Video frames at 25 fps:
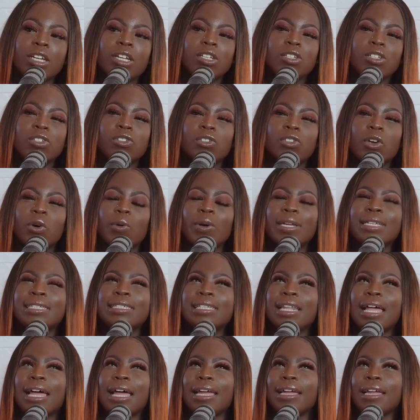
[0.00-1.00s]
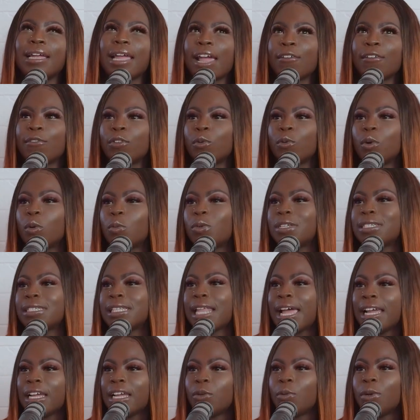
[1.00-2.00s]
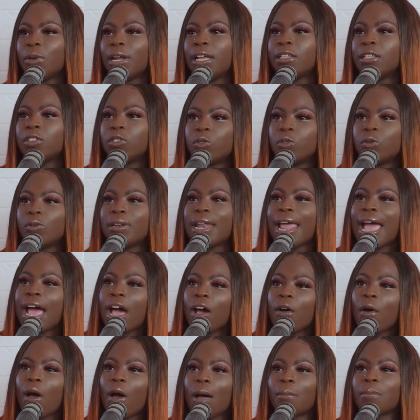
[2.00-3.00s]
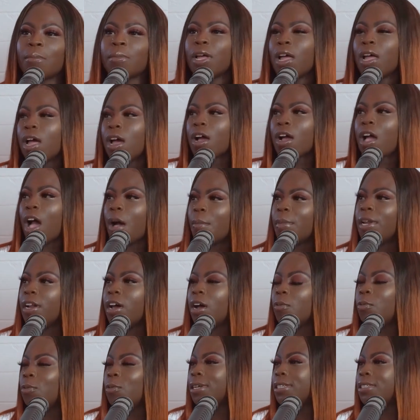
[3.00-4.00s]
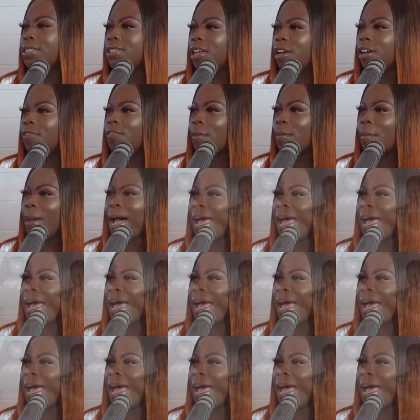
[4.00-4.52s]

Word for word: Mhm. So it's like everyone was liking what I do. Now I'm coming up with stuff in my